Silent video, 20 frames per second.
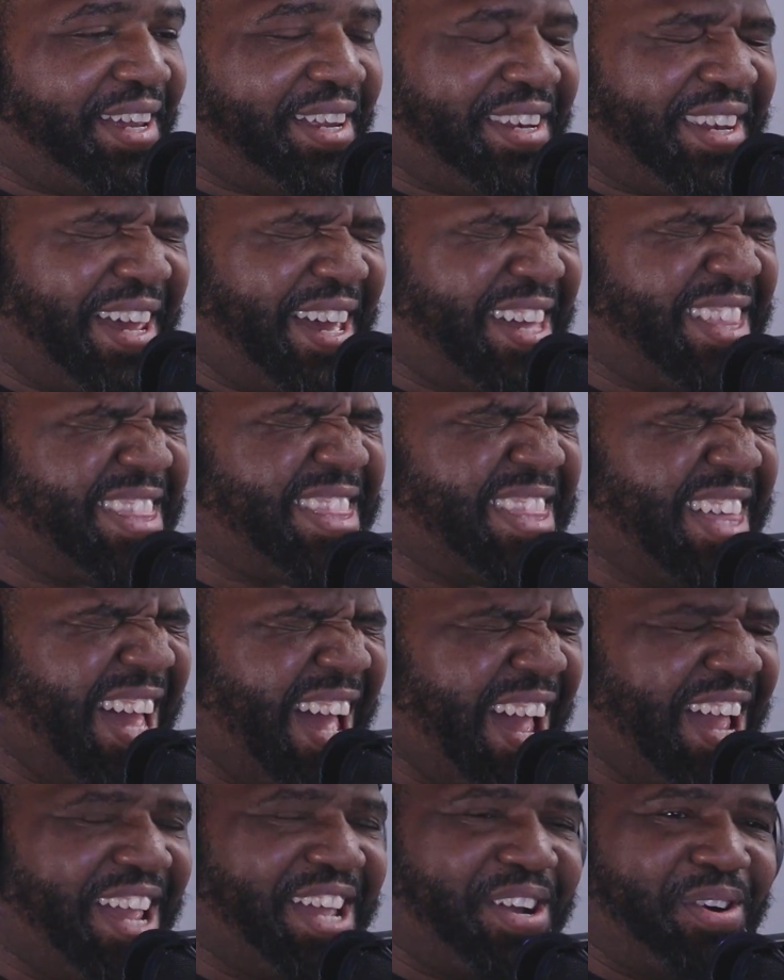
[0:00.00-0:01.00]
did they
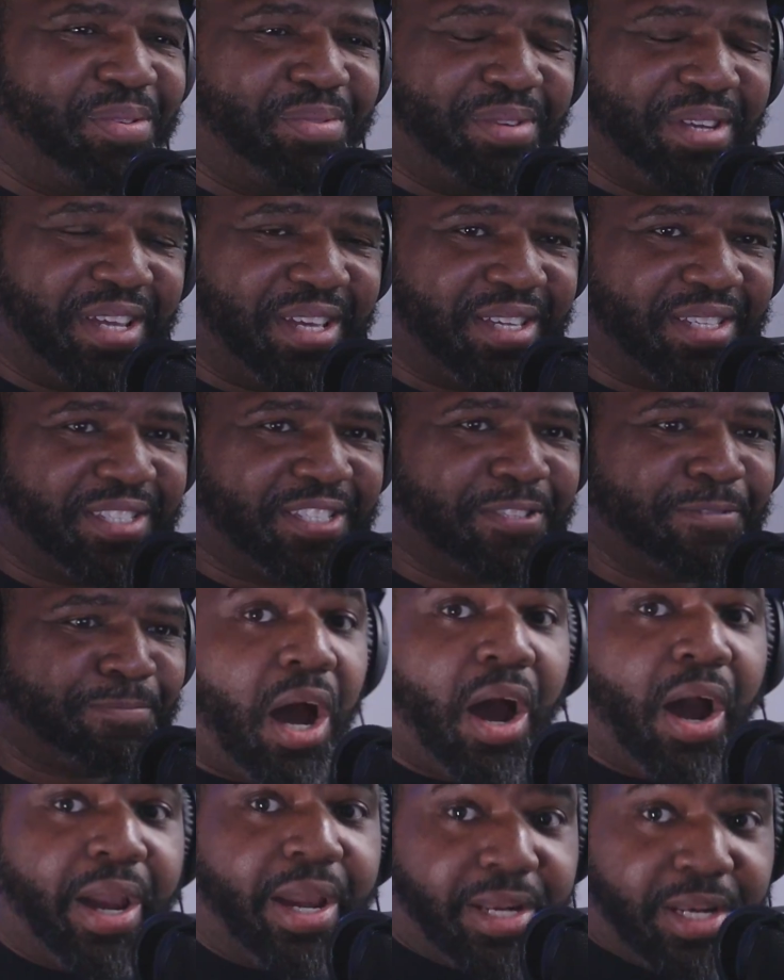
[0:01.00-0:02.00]
thing on this.
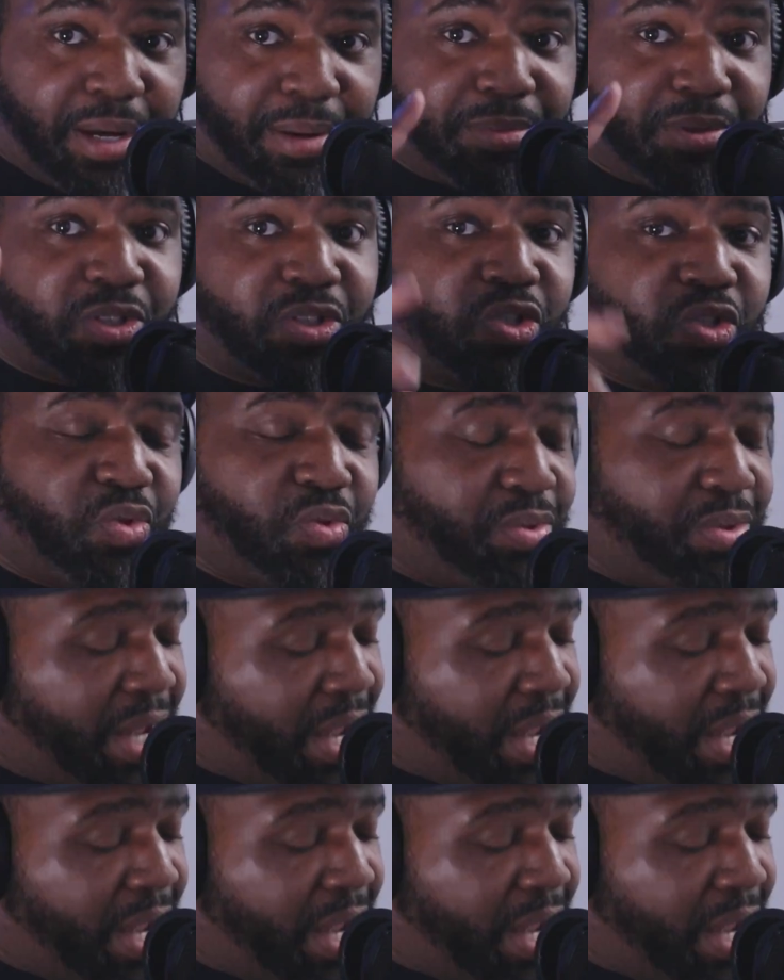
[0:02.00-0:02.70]
All right, number two.